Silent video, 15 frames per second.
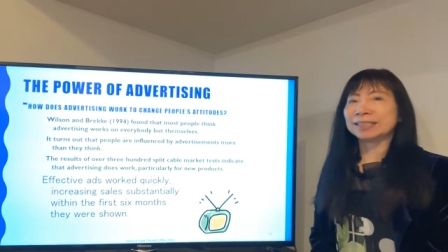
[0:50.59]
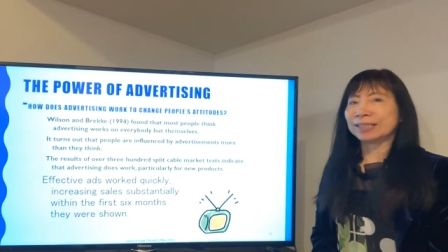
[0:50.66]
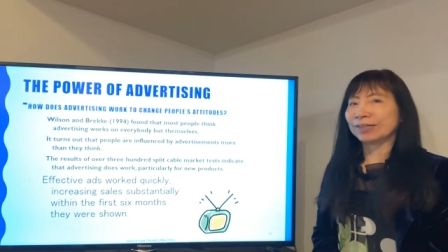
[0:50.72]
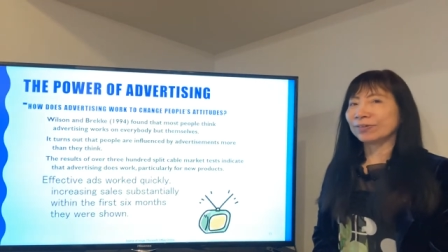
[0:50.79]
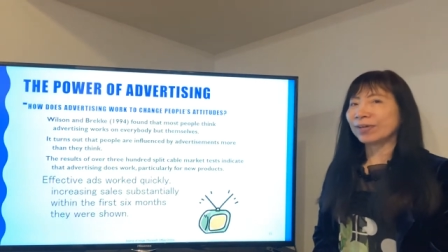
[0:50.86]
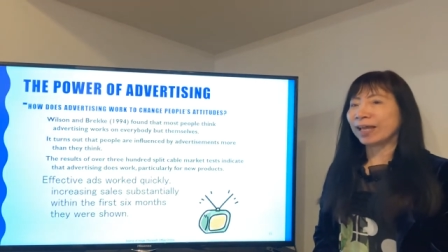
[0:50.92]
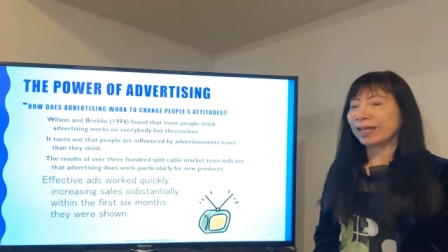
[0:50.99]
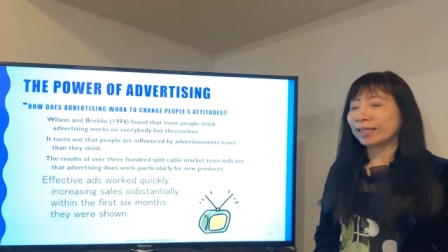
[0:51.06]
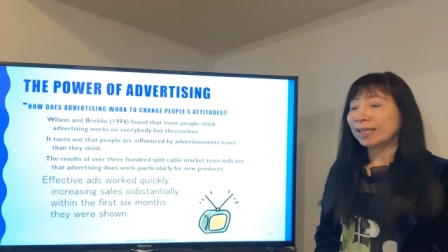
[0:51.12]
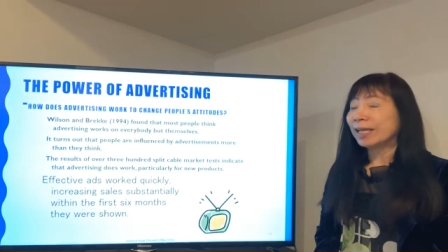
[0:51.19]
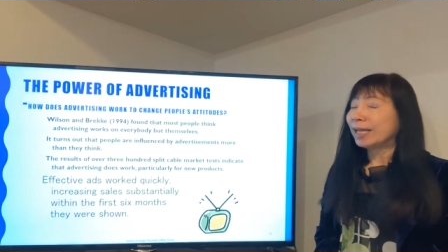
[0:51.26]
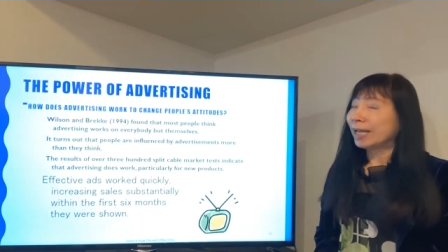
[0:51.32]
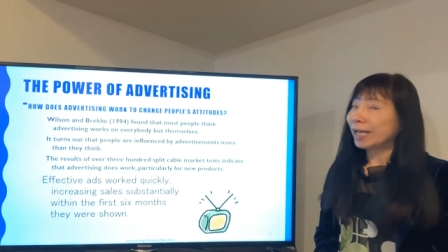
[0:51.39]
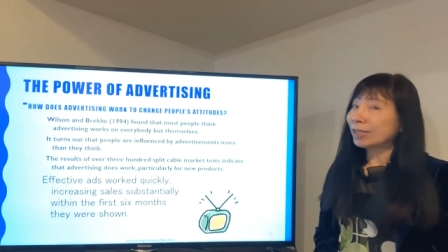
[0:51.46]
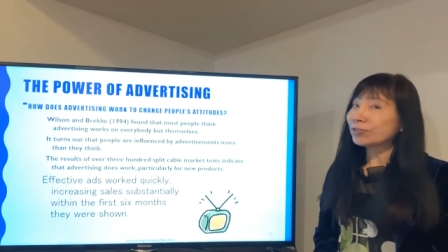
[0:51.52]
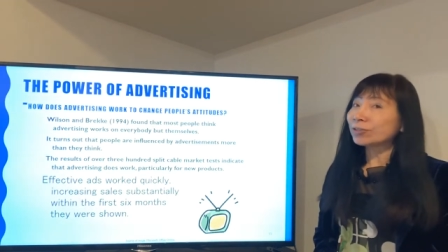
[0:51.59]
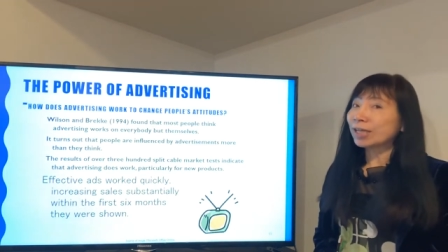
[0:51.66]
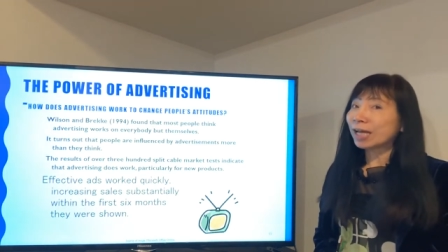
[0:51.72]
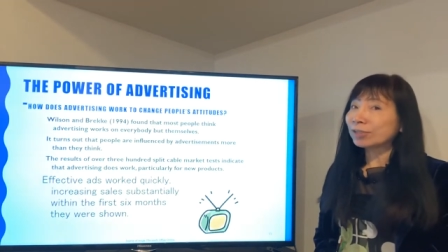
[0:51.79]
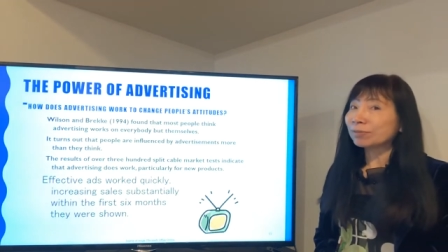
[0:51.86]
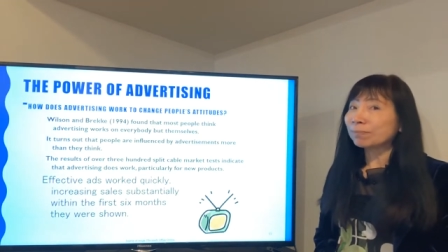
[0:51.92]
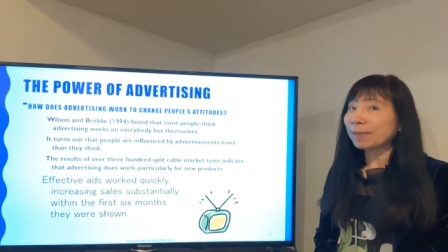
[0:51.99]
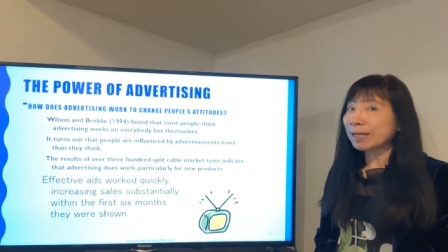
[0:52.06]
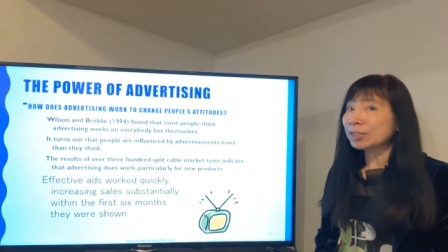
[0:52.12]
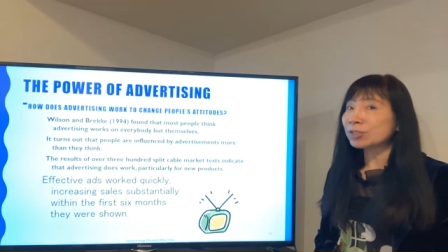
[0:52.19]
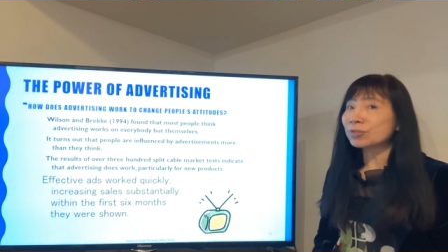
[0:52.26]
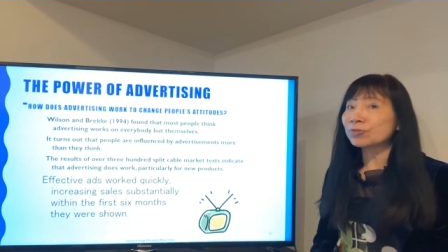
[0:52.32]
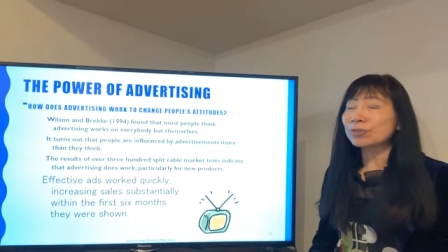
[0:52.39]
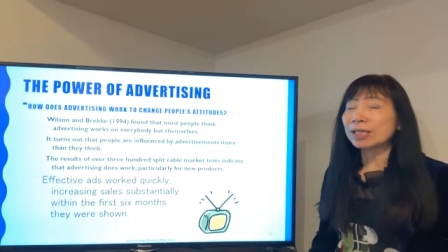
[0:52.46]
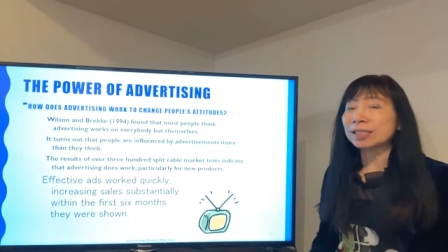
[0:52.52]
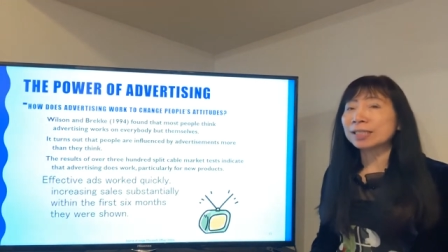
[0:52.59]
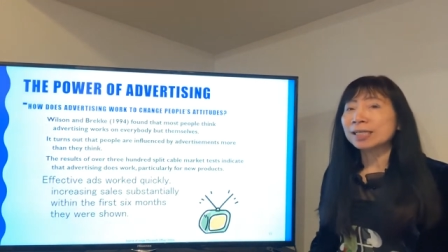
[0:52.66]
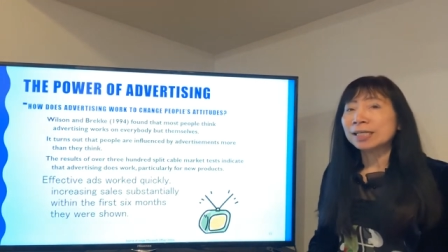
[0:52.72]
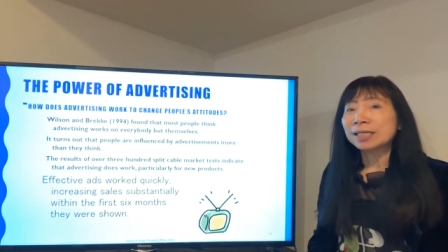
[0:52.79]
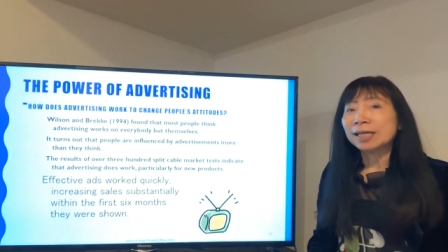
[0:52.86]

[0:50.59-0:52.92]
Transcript: Okay, actually a lot of my students